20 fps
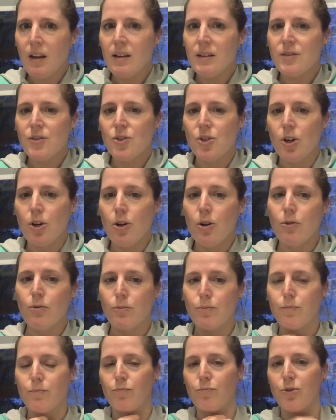
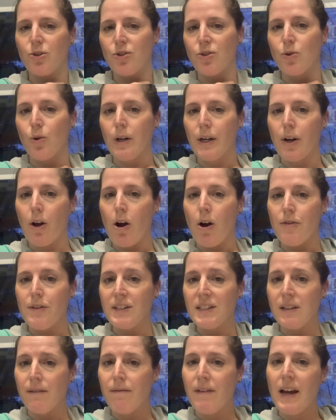So she's going to all
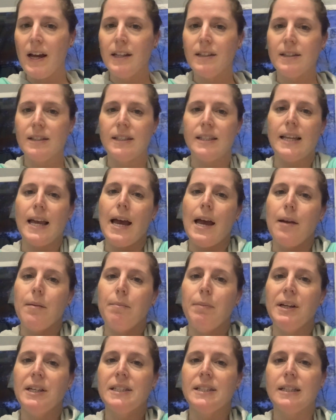these events,
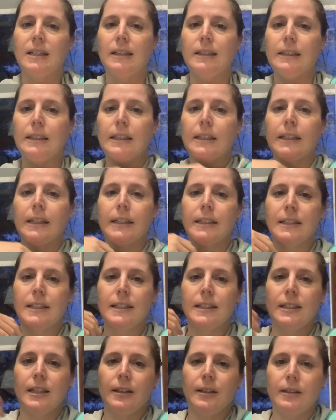and basically
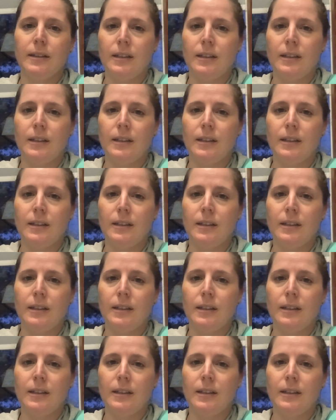it's,